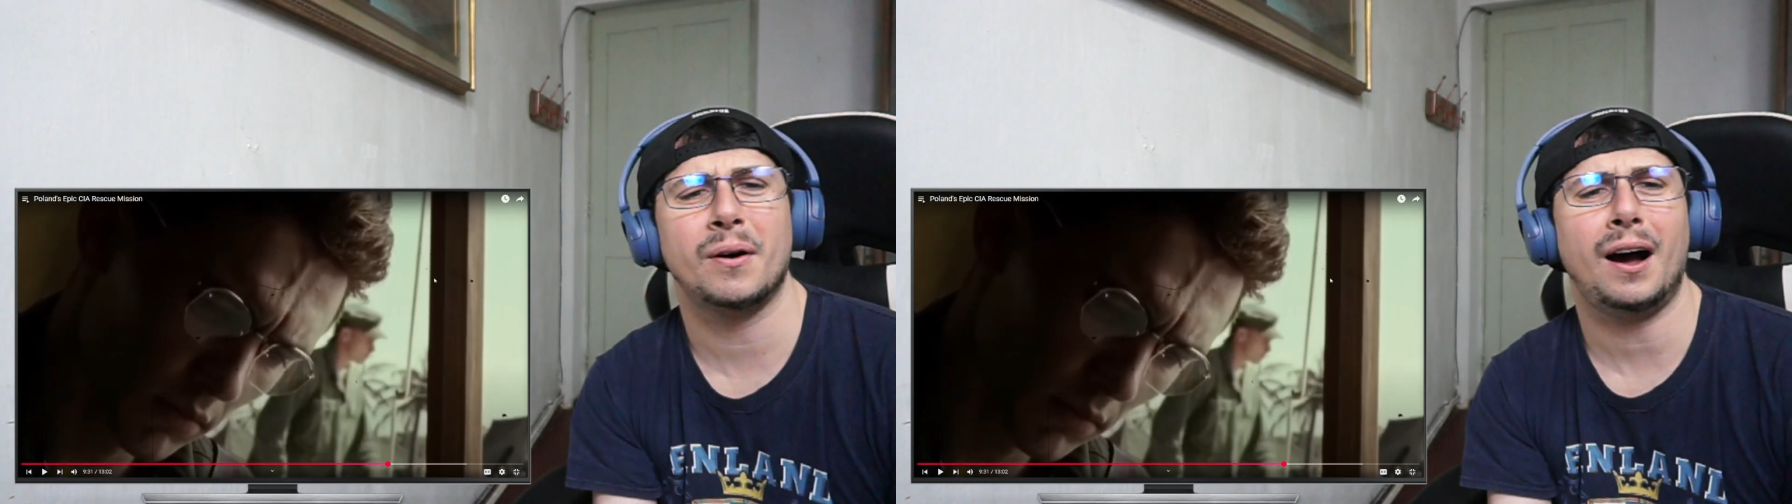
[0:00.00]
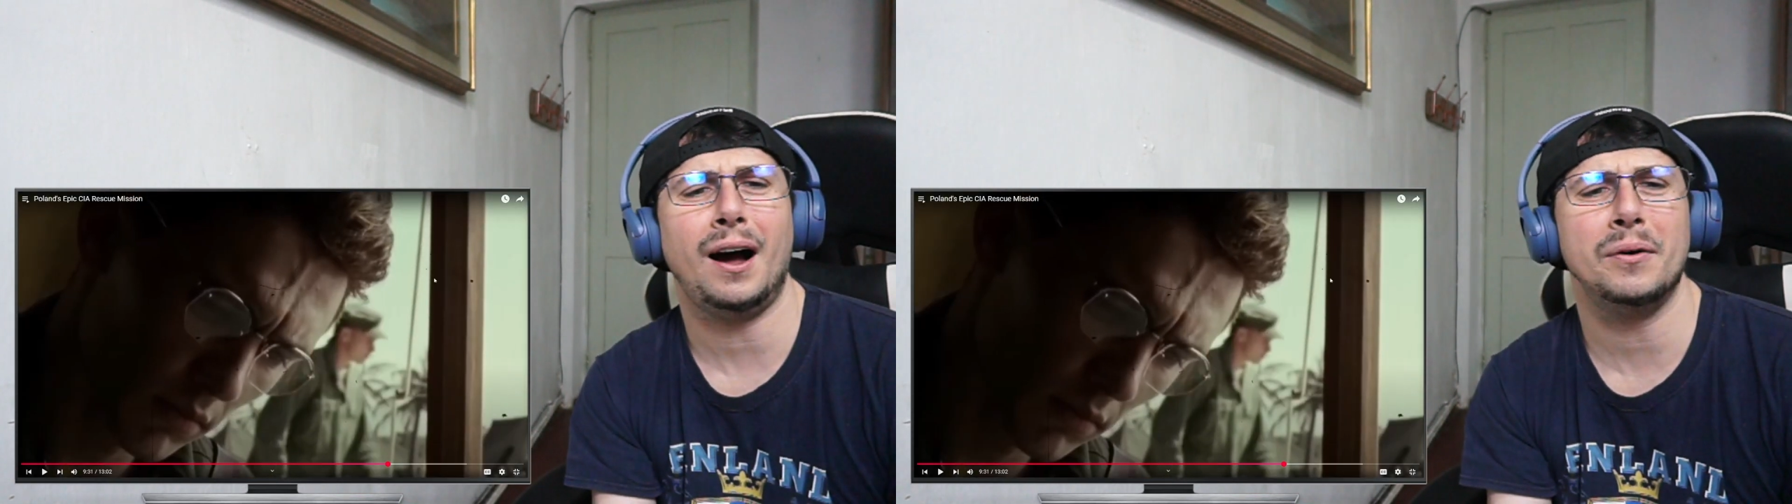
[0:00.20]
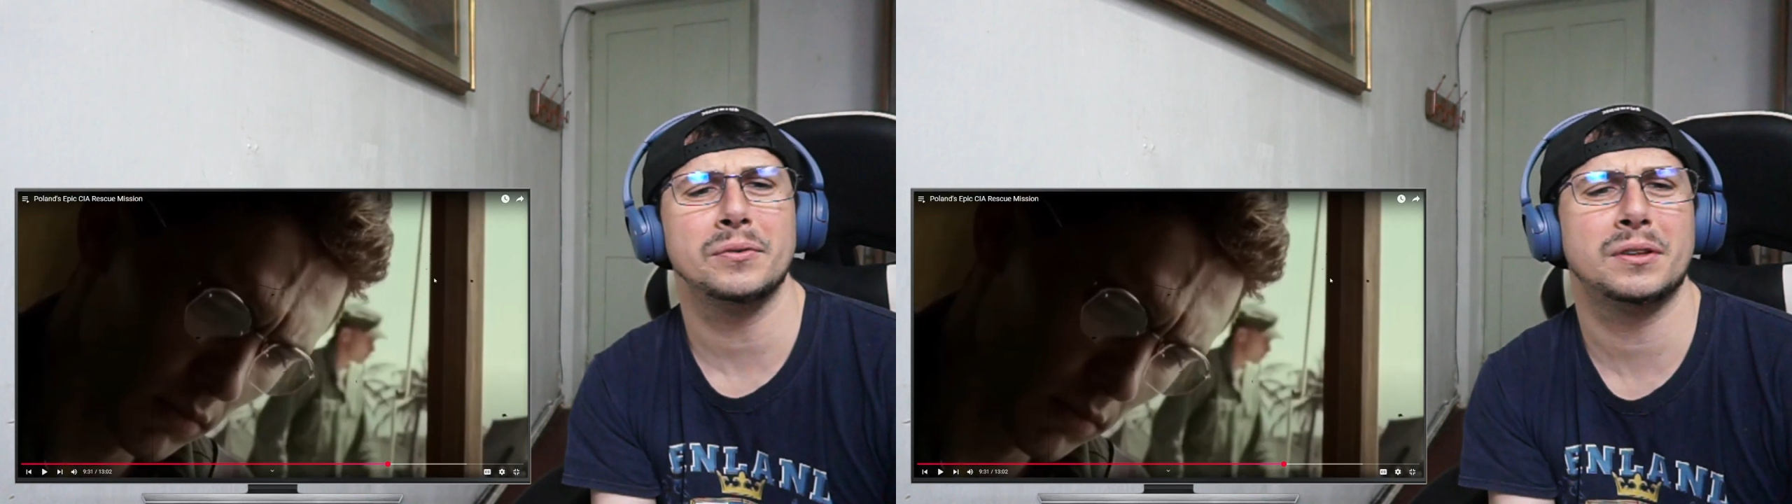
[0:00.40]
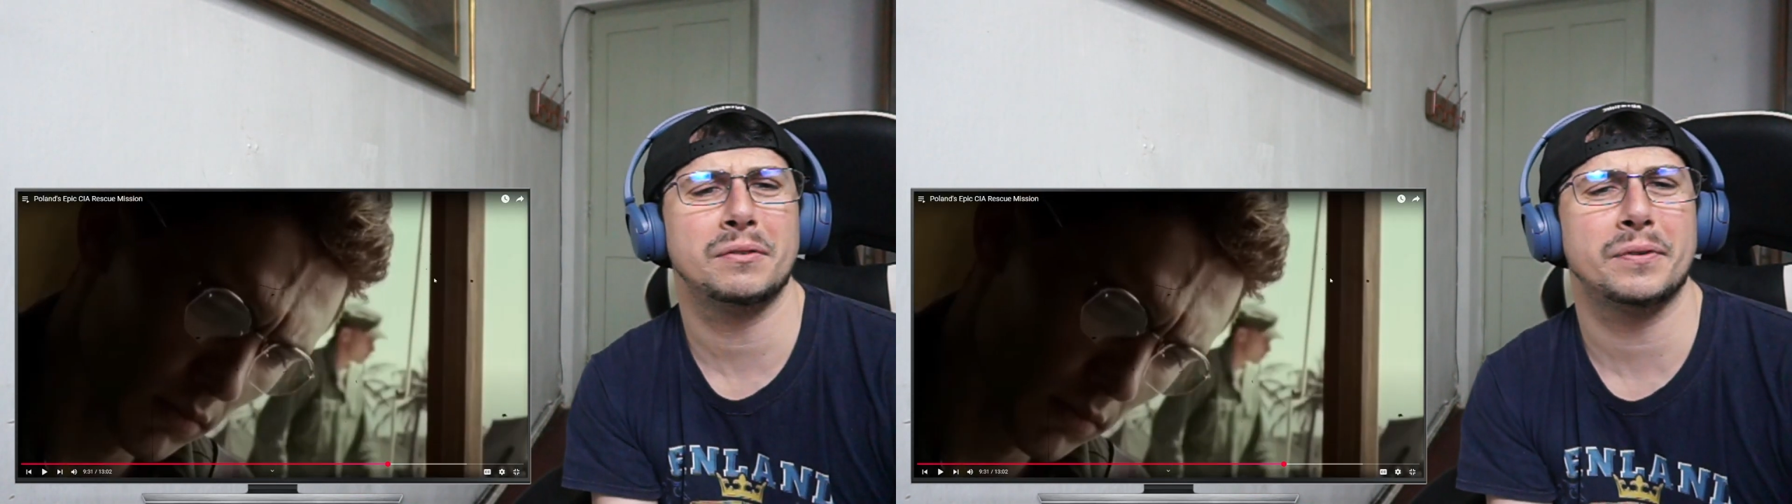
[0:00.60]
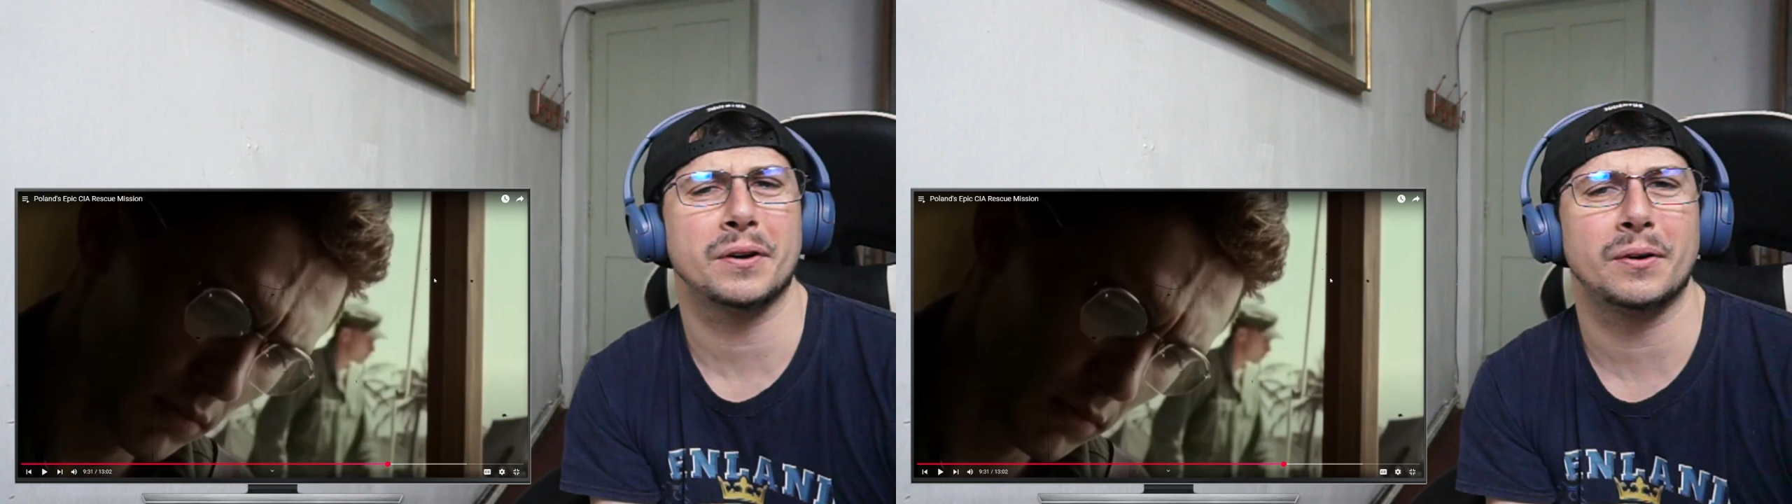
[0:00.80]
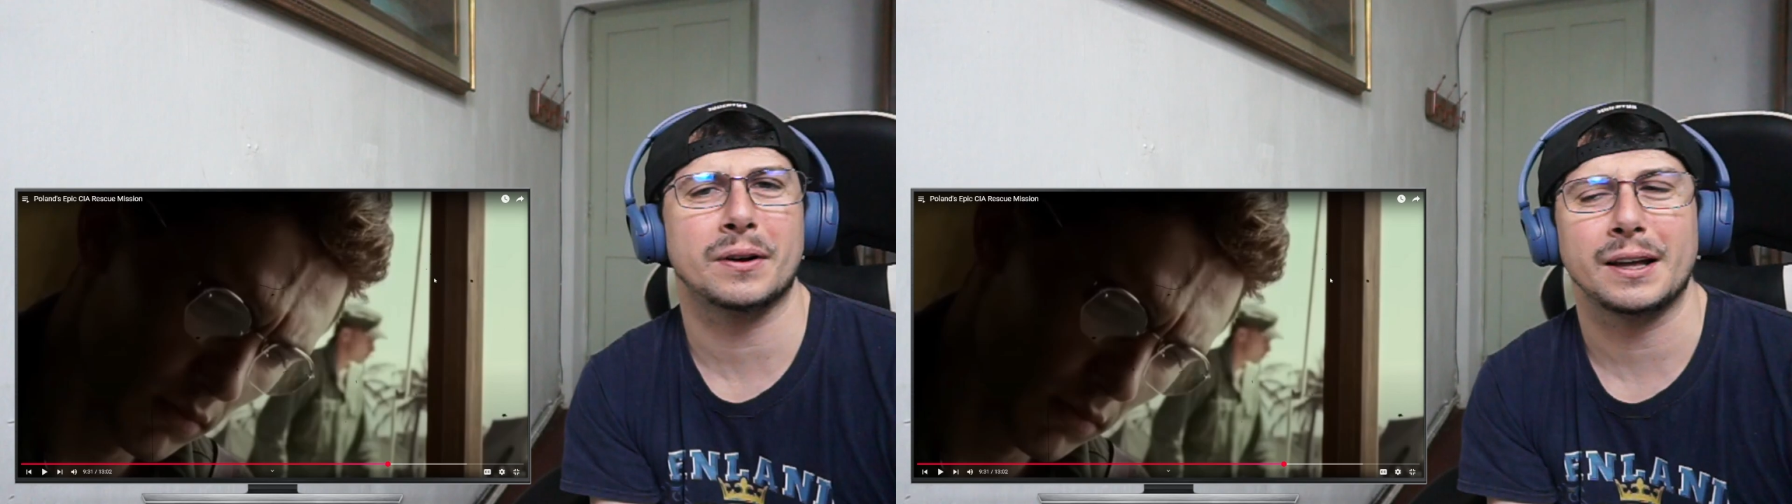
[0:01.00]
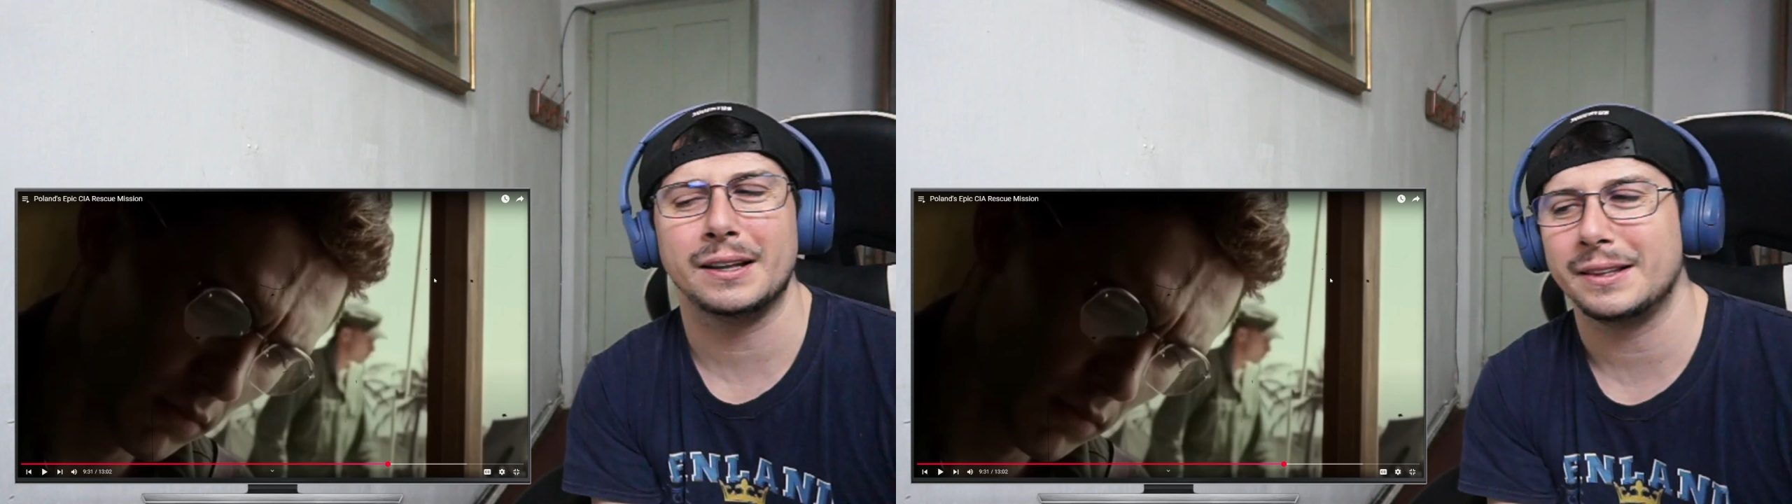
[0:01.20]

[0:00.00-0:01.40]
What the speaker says: how difficult can